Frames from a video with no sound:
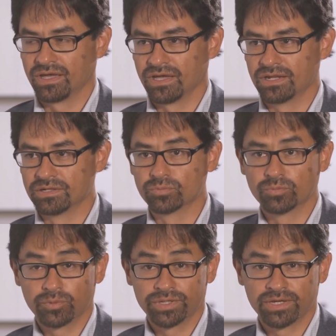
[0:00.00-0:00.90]

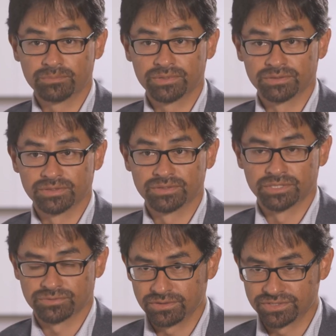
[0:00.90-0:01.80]
And we then build
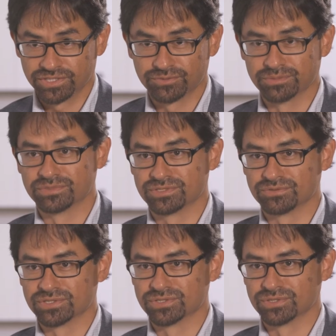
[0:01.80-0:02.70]
metrology equipment to
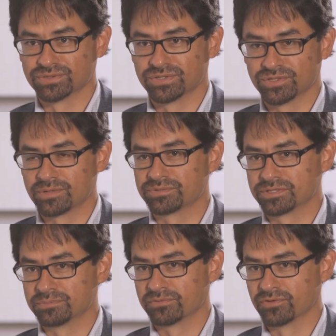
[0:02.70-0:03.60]
ensure that the
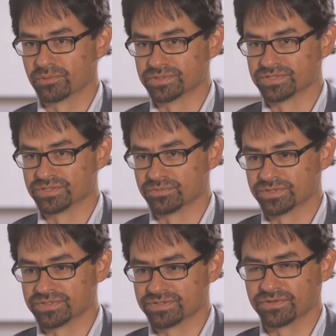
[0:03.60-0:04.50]
optical performance is
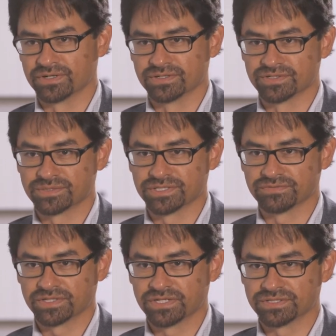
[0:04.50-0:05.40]
what is defined in the
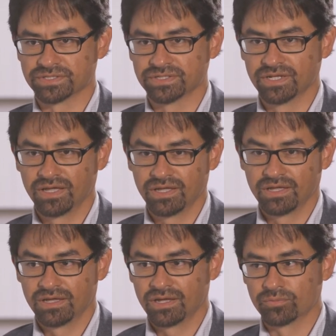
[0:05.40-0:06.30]
specification.
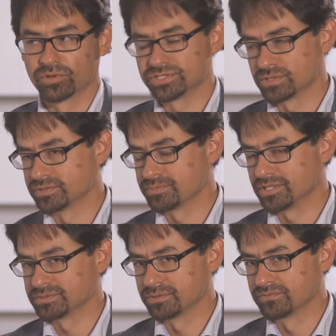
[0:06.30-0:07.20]
And we're also
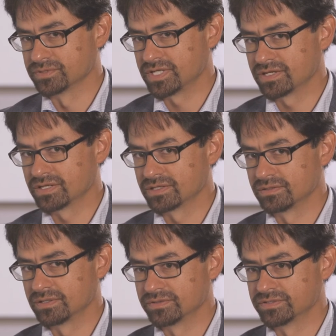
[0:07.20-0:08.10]
responsible for taking a
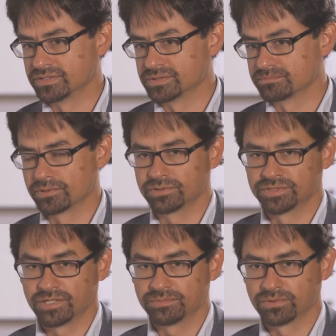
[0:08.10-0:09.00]
lot of these
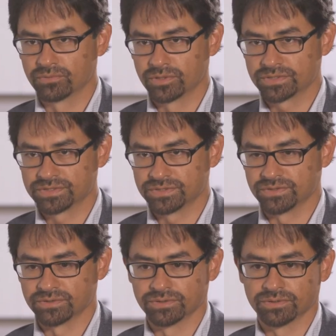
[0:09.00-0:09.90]
prototyping works
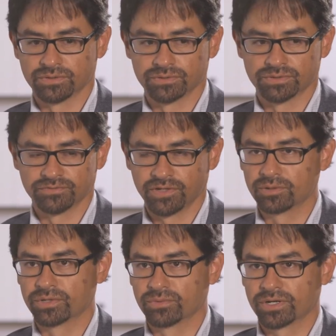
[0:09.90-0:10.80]
or, or
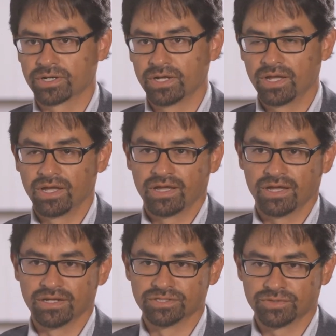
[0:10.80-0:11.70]
development work
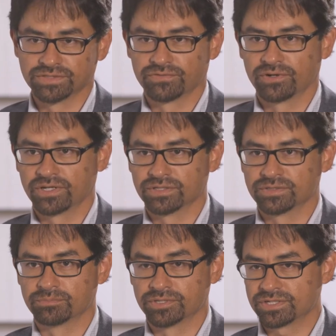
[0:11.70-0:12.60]
and transferring it
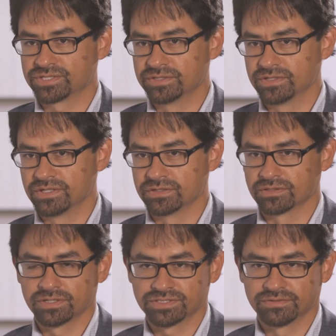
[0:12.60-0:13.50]
to production in a
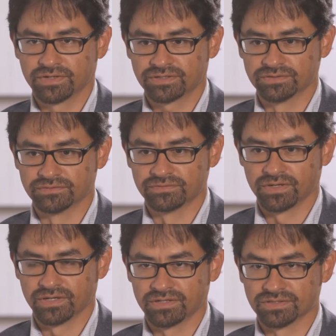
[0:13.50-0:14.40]
cost-effective
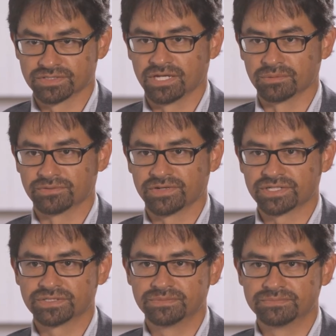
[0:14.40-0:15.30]
and scalable
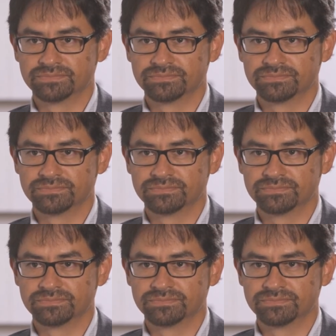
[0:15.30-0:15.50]
fashion.